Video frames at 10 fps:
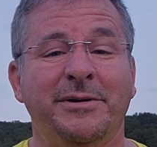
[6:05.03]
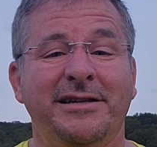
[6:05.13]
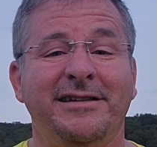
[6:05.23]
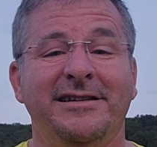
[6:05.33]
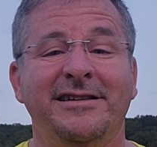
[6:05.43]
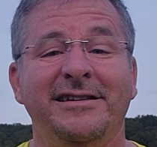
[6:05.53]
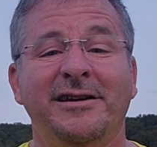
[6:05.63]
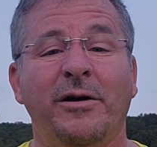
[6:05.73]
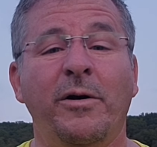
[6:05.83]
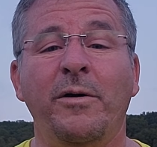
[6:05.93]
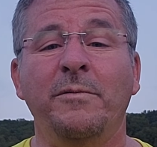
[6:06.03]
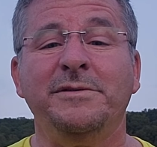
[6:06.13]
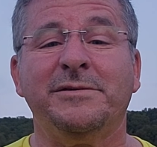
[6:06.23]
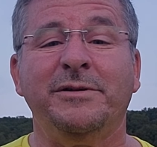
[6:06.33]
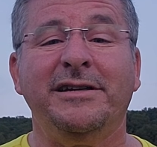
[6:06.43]
be
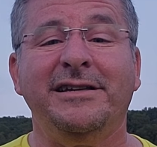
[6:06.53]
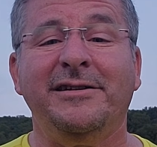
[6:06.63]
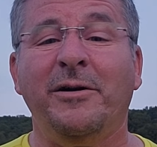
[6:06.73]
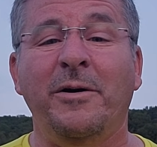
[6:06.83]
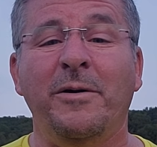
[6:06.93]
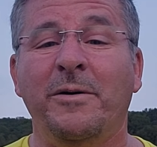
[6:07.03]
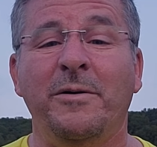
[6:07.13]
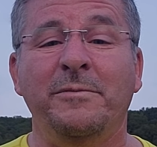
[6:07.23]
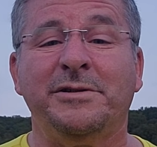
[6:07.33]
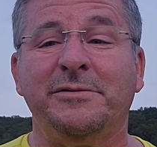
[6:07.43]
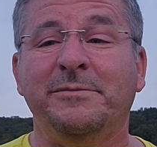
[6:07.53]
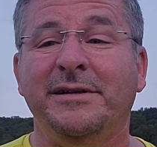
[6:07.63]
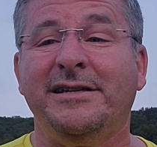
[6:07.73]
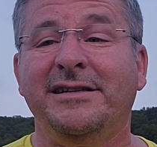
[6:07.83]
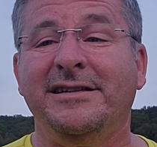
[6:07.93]
home sweet home to
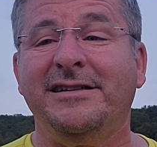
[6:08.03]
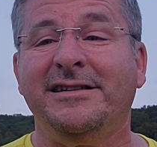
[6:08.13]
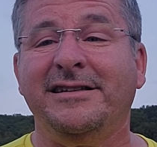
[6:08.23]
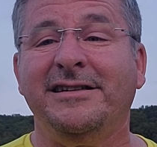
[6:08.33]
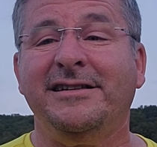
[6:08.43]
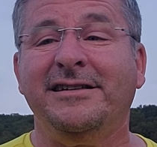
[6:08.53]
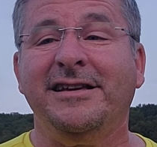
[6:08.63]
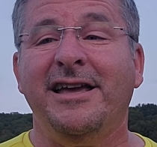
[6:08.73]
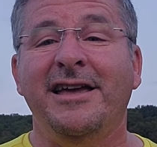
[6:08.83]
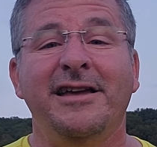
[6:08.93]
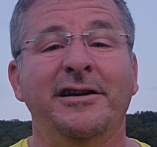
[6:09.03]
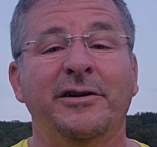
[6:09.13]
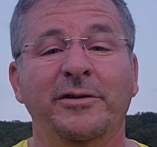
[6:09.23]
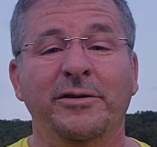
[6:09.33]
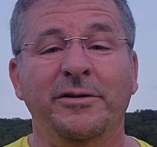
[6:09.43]
me.
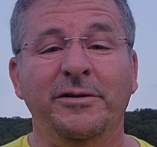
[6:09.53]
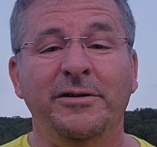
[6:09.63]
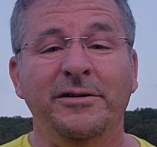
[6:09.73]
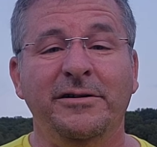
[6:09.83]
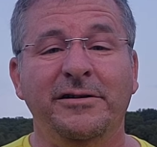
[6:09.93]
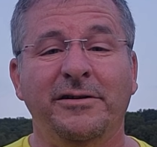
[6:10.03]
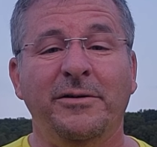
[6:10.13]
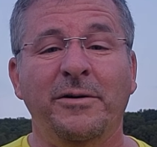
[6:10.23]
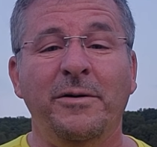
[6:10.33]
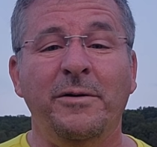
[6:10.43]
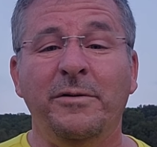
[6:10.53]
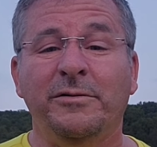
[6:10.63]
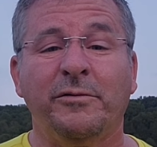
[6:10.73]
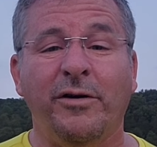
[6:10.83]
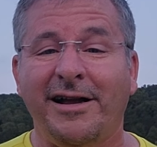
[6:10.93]
Good
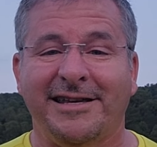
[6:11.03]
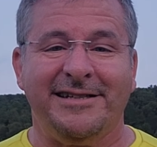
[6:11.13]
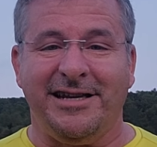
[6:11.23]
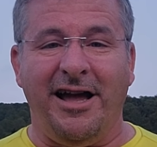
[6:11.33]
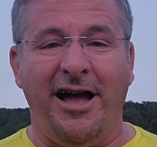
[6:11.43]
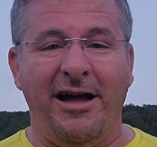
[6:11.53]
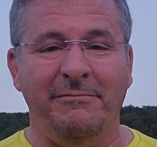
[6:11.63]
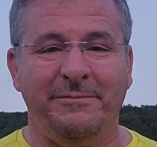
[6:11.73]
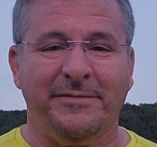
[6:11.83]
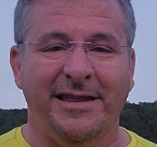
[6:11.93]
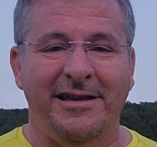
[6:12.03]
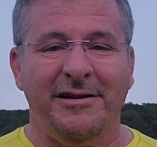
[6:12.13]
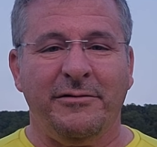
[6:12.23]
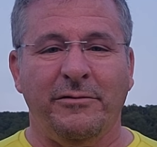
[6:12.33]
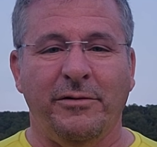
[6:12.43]
old Rocky Top,
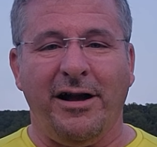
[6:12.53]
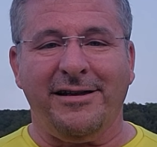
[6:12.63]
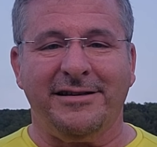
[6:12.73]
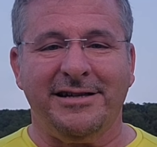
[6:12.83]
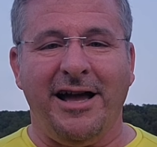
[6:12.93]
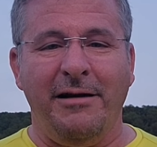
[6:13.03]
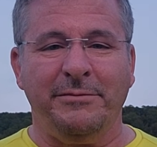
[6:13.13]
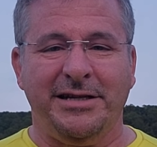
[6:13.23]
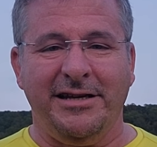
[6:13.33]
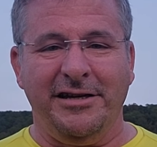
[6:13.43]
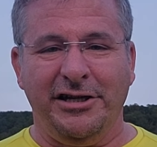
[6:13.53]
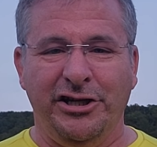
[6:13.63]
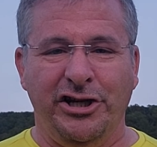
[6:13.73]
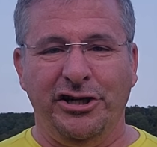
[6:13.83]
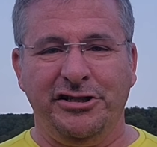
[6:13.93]
Rocky Top,
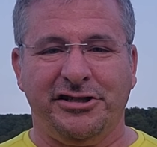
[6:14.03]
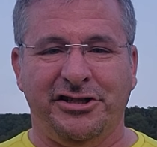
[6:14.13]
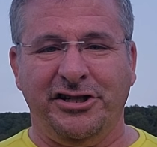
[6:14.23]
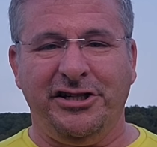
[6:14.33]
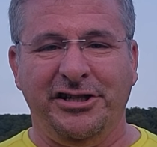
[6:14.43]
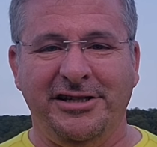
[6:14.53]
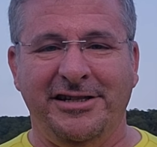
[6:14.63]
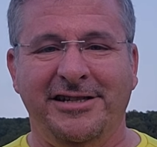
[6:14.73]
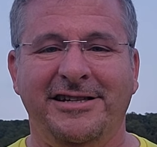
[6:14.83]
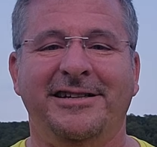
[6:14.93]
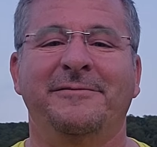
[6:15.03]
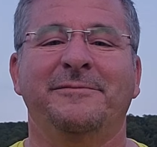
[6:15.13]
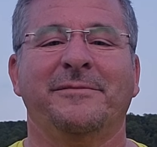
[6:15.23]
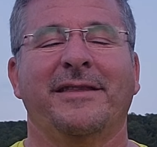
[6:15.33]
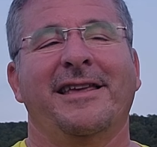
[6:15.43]
Tennessee.
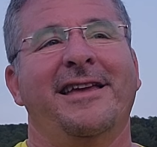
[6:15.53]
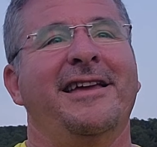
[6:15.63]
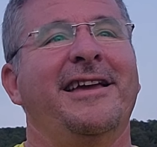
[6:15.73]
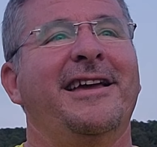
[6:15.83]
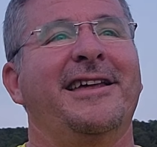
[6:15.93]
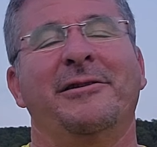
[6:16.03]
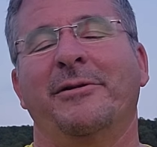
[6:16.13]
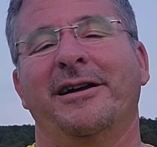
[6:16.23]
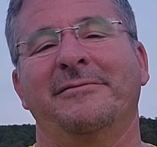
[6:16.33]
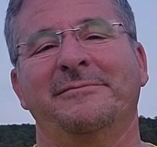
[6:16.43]
Anyway,